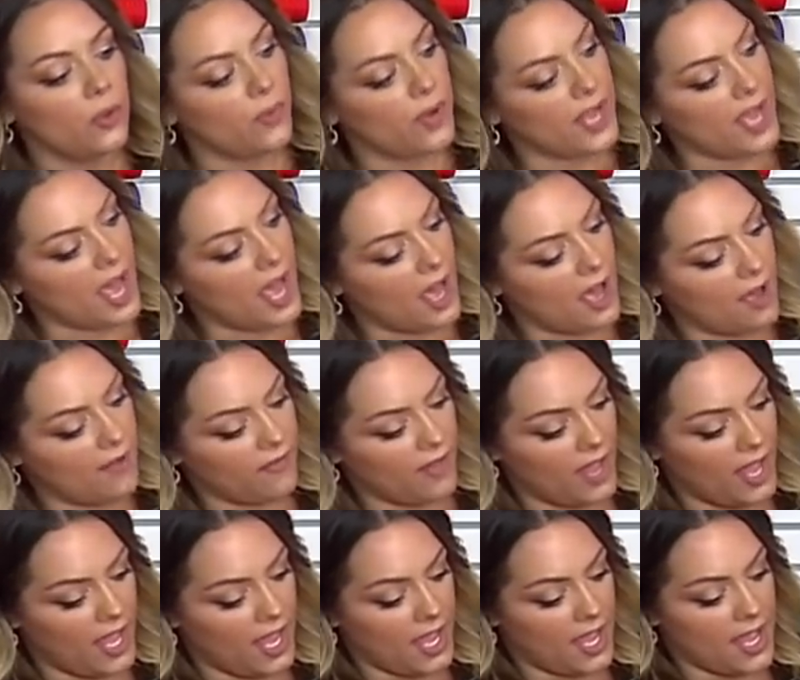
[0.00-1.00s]
we have
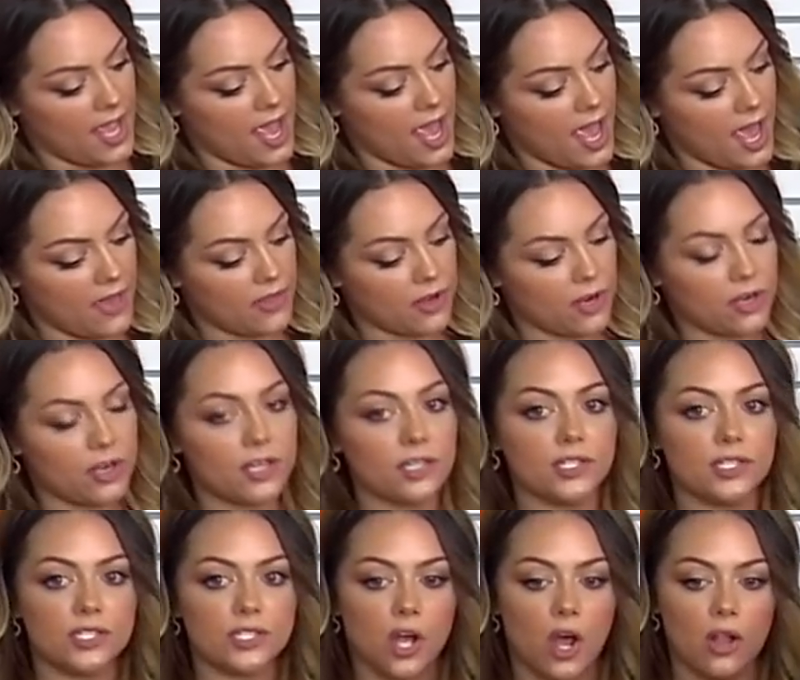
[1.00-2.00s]
a heathered
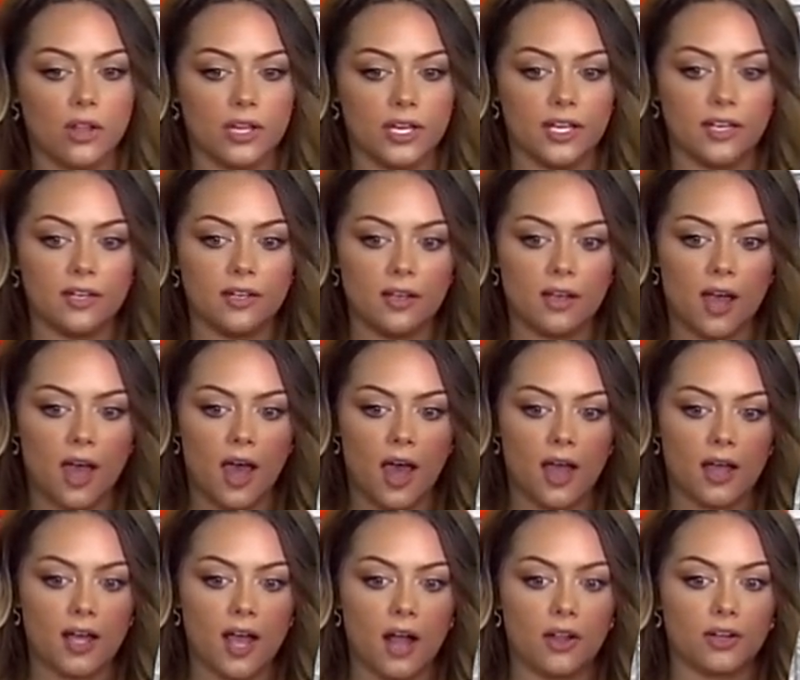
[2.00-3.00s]
solid
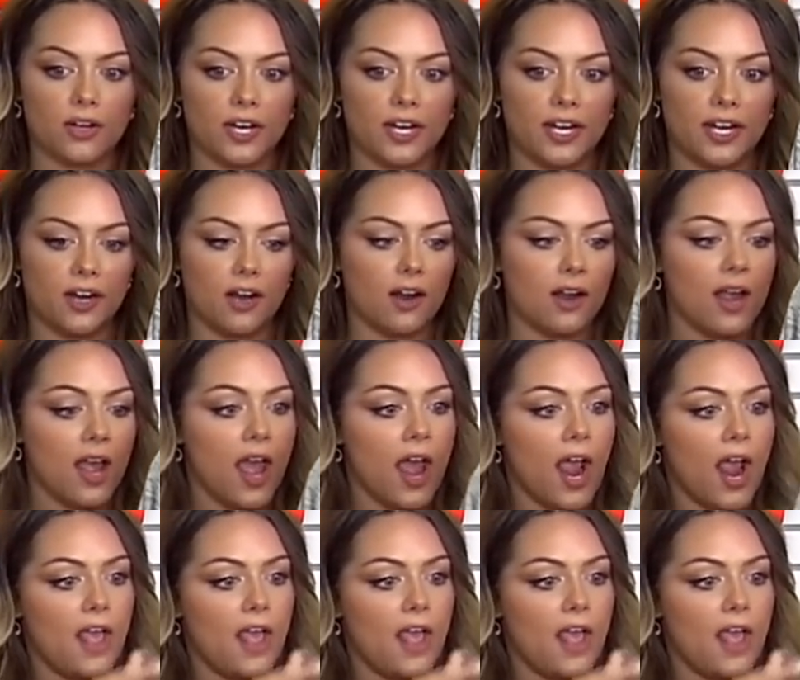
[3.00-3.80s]
color here,